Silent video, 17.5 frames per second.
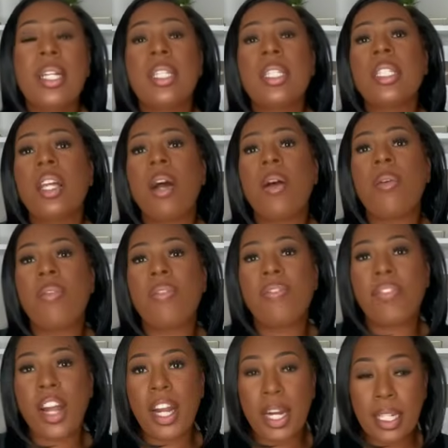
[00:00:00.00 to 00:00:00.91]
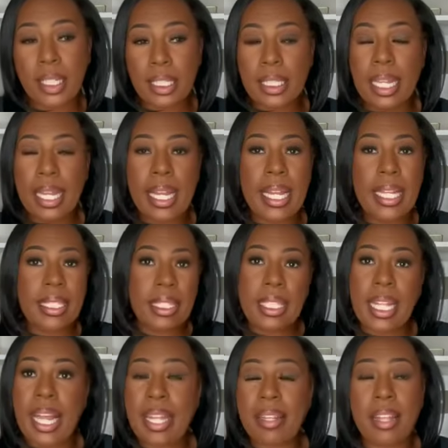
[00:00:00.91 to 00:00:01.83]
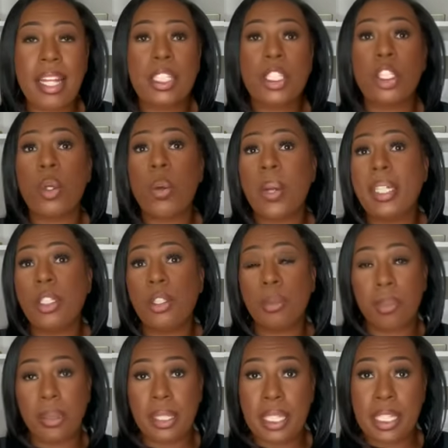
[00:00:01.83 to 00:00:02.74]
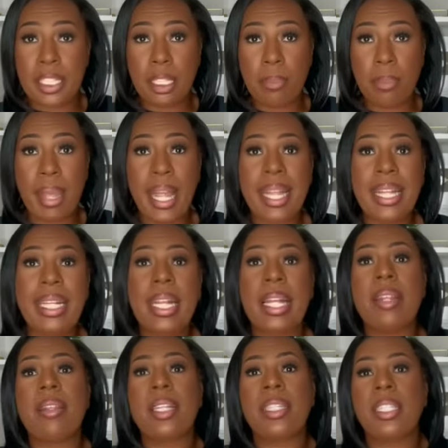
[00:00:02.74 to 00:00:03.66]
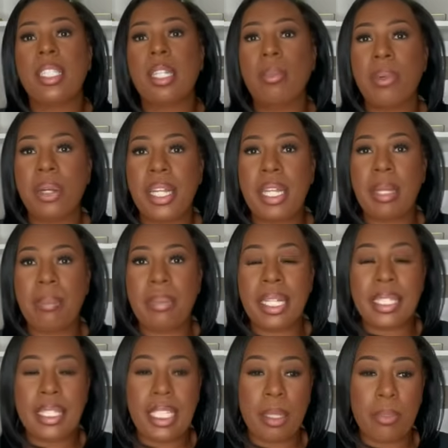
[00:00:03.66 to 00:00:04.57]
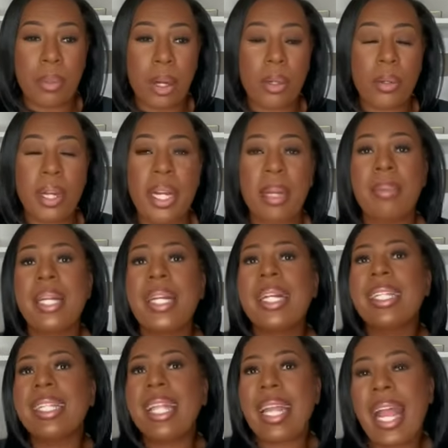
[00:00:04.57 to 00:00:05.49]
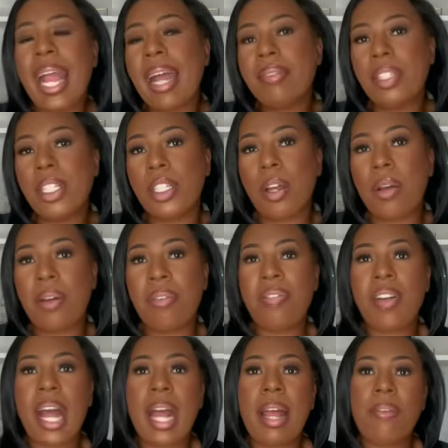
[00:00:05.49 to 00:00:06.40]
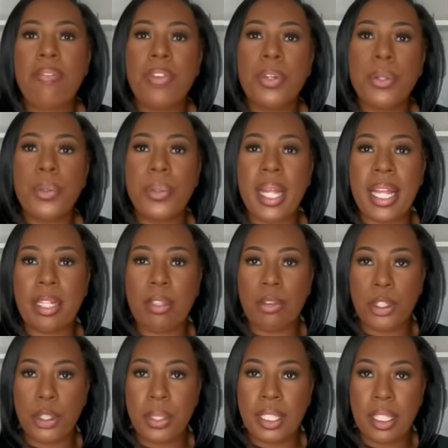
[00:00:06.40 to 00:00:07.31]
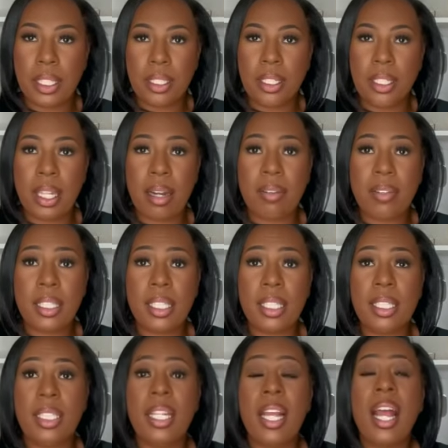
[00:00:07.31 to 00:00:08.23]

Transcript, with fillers: So first, each state that is going to participate in the summer E B T program, they have to notify Food and Nutrition Services